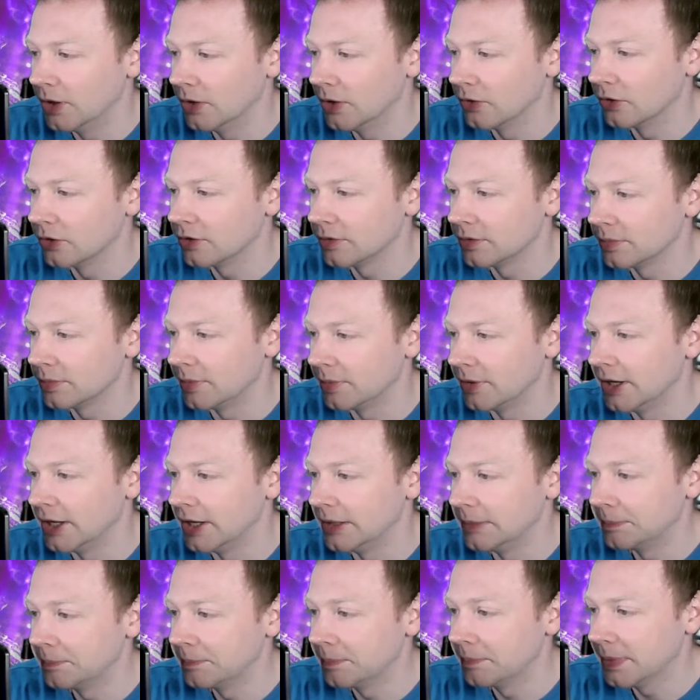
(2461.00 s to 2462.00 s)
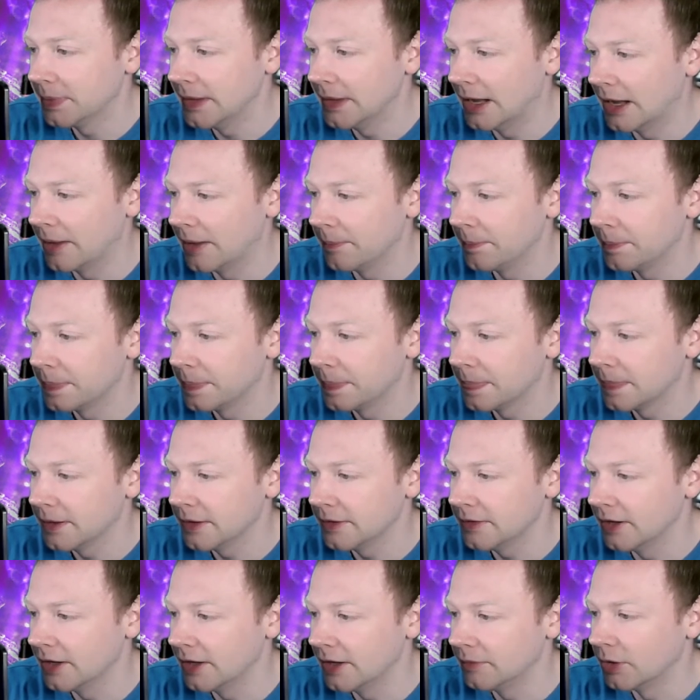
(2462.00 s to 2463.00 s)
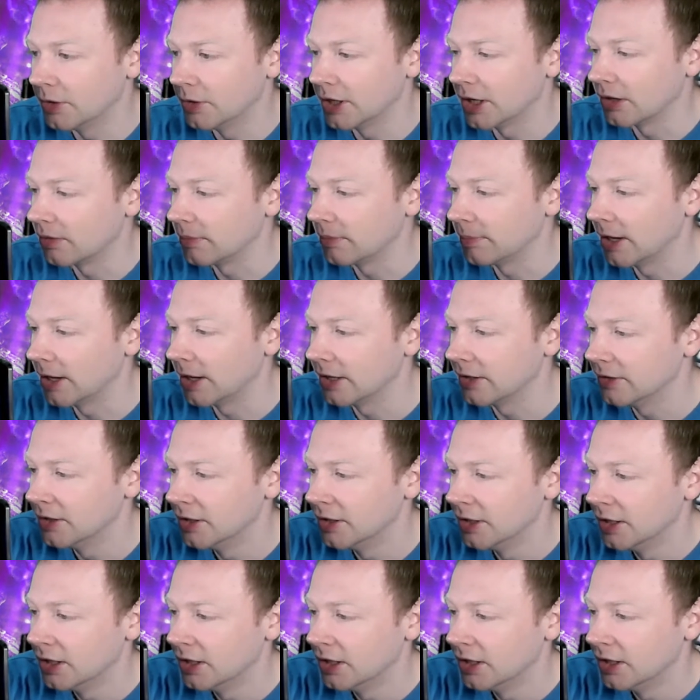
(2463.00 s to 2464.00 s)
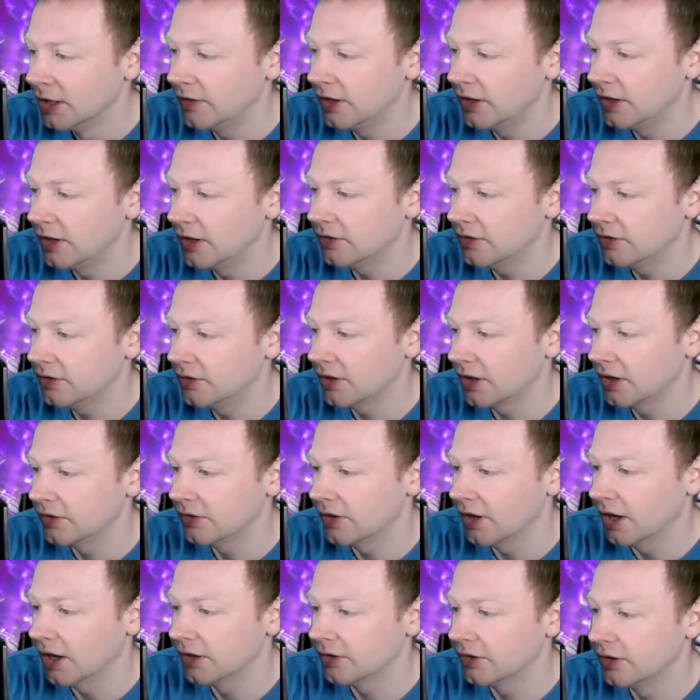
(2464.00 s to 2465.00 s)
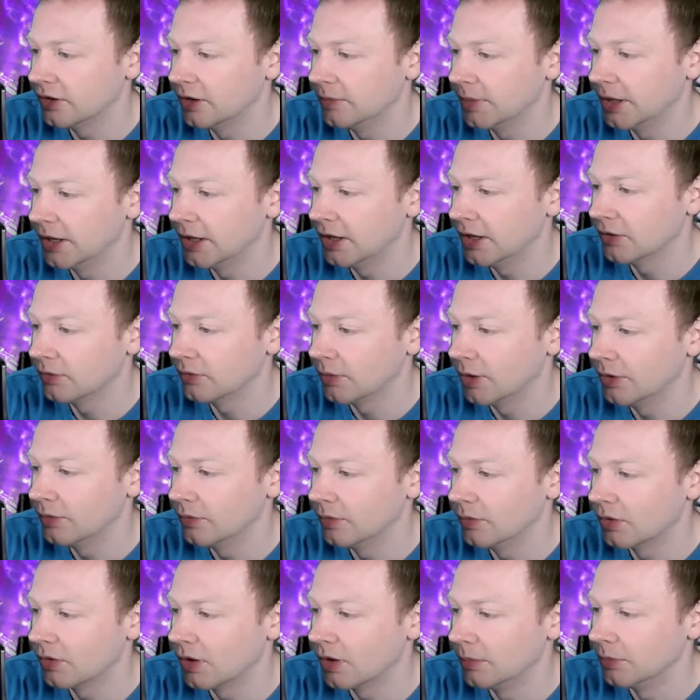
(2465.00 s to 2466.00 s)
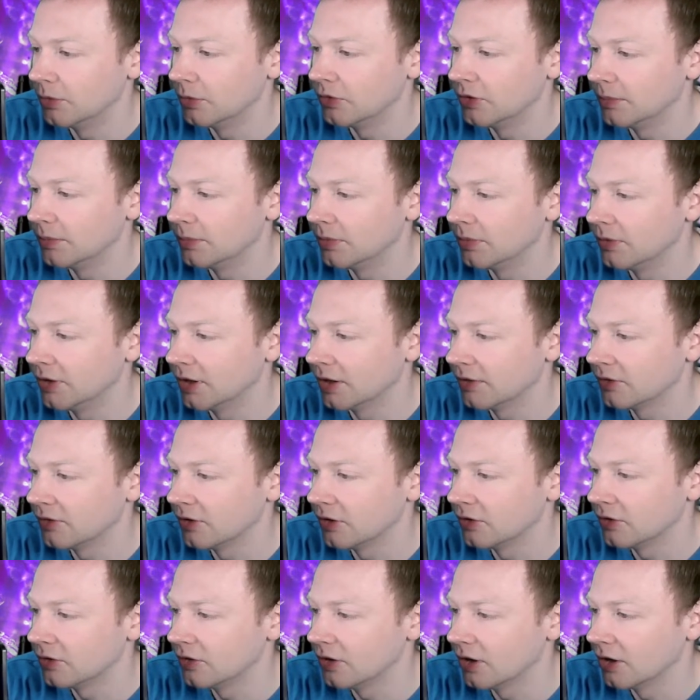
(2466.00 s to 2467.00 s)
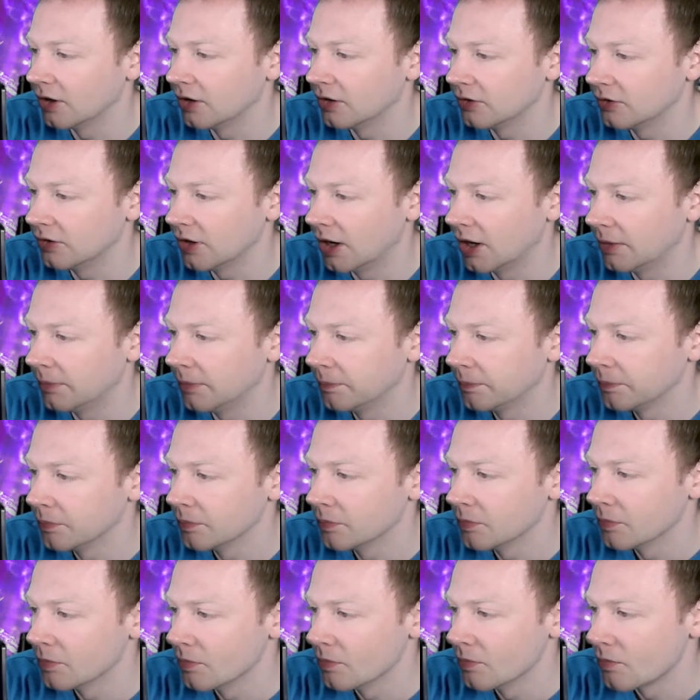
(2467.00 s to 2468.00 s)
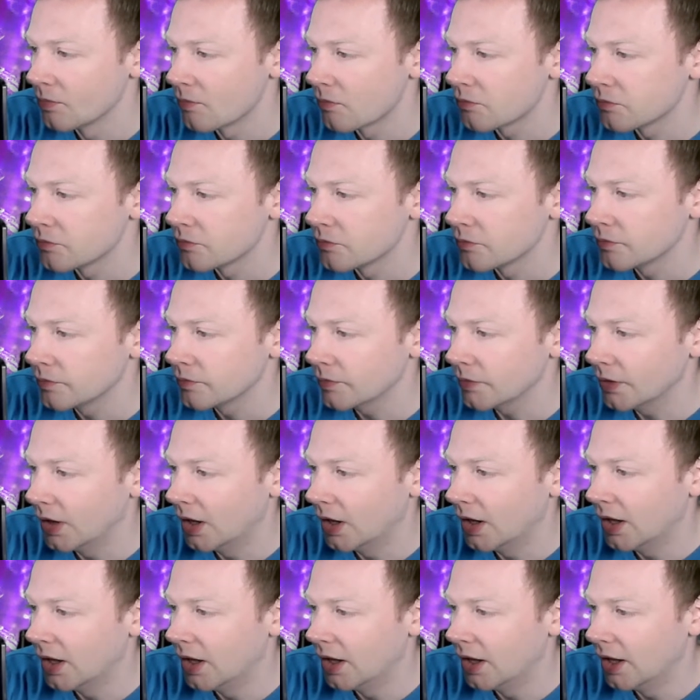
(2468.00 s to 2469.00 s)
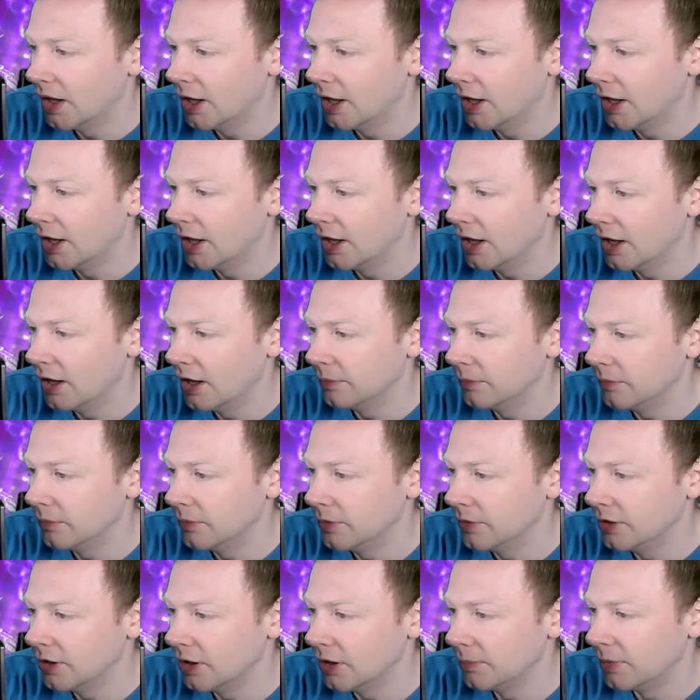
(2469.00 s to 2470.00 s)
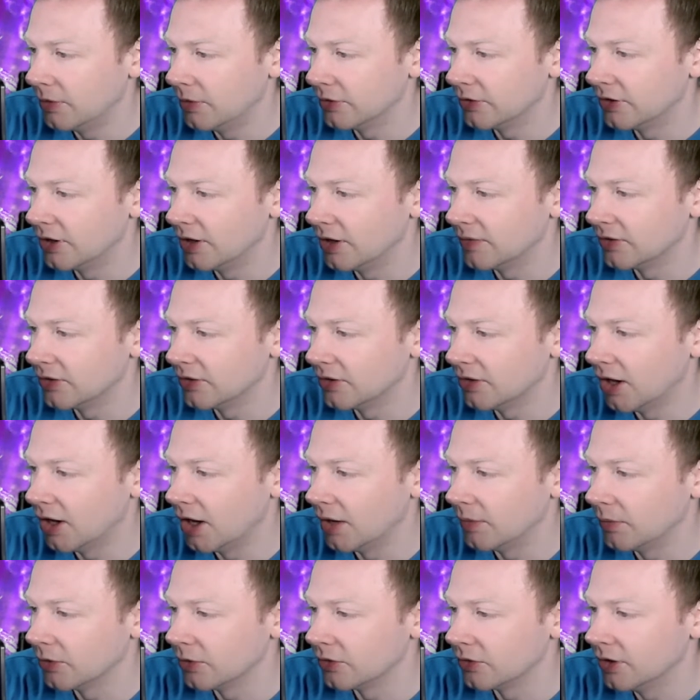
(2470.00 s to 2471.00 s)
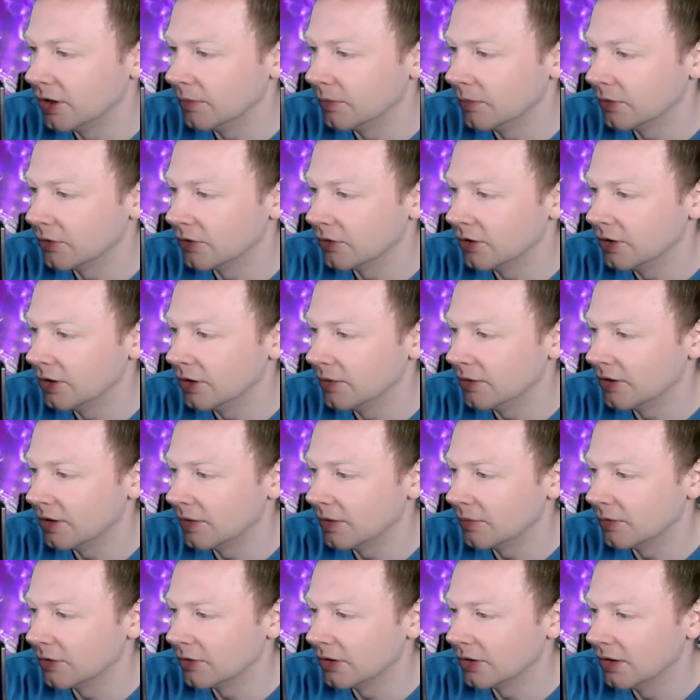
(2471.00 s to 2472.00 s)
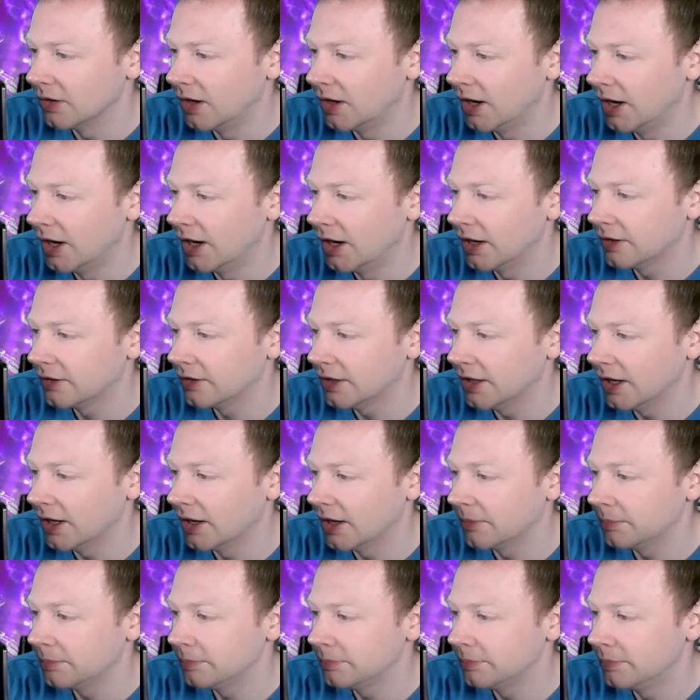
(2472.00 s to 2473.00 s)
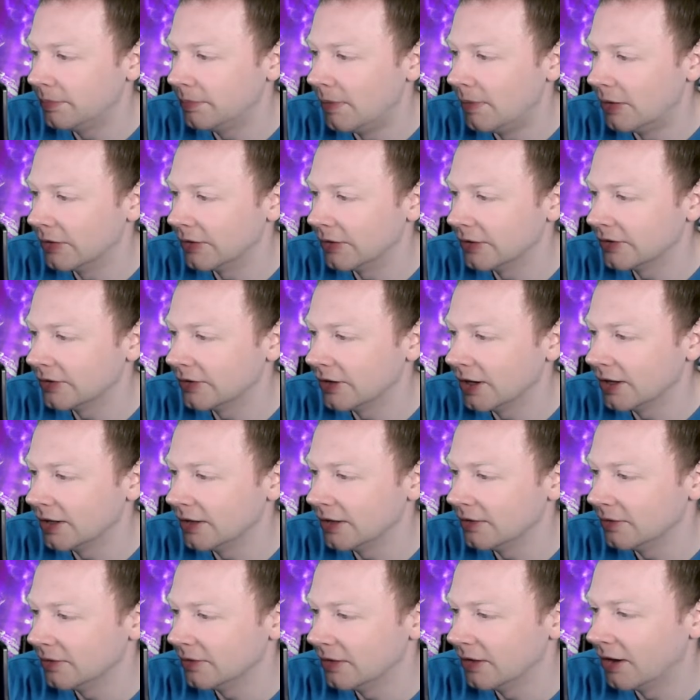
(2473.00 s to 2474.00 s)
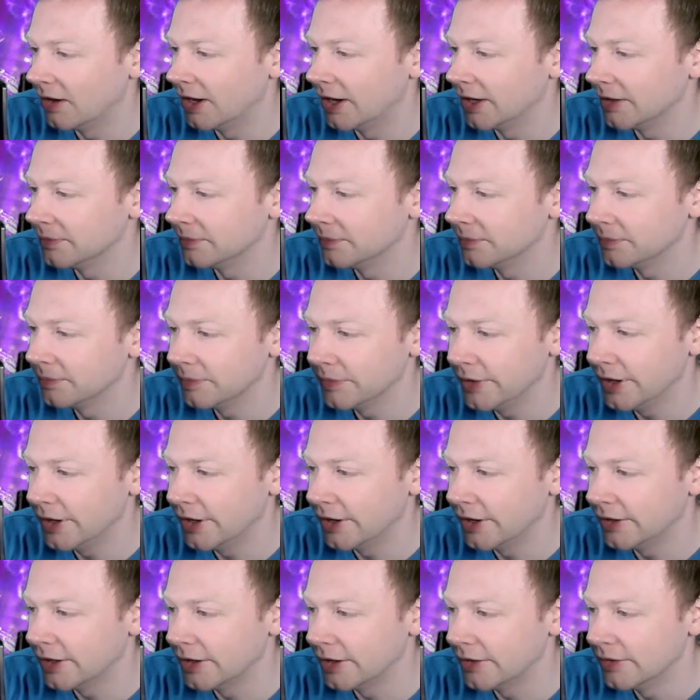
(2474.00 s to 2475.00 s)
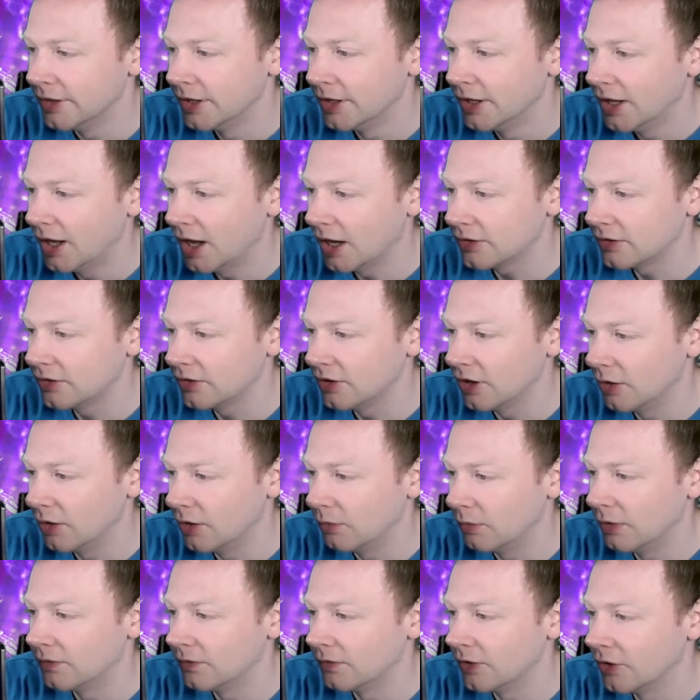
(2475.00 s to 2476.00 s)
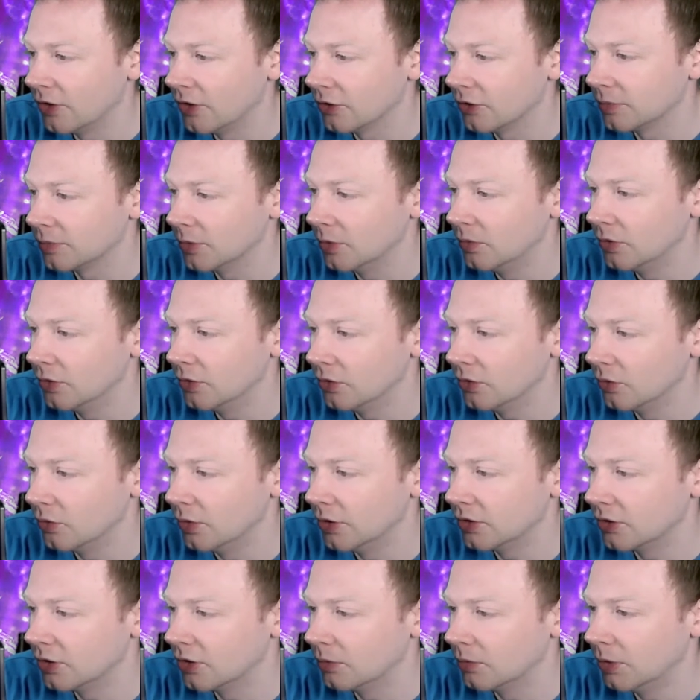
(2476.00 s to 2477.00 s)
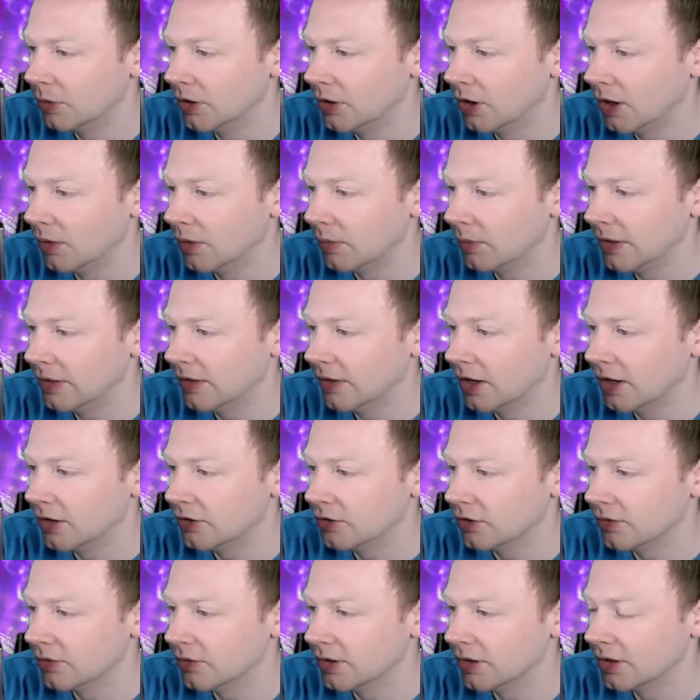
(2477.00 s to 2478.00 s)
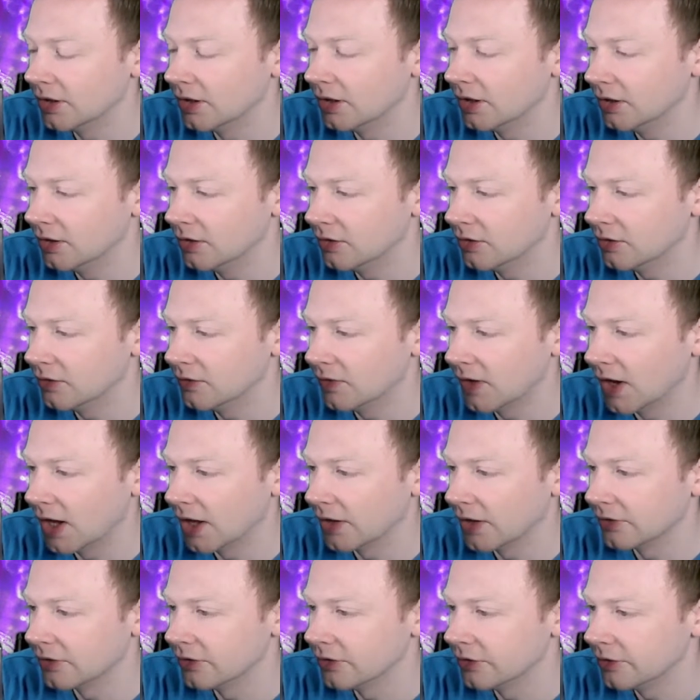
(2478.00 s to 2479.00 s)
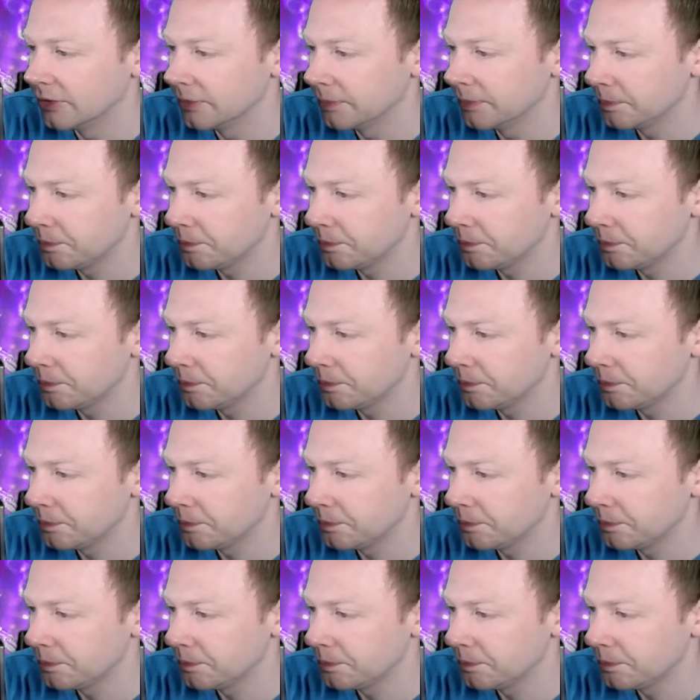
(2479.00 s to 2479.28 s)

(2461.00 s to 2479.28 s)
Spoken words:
on a spree. Yeah, he did, one angry pagan. If the NHS has no money as well, it will crumble. Simple enough, says Jal. And we know Boris Neville's a lie, wasn't it? He said he was a liar. Yeah, Boris, yeah, lying. Yeah, I know. Exeter Winford Hospital was always good when I went there during the 2000s.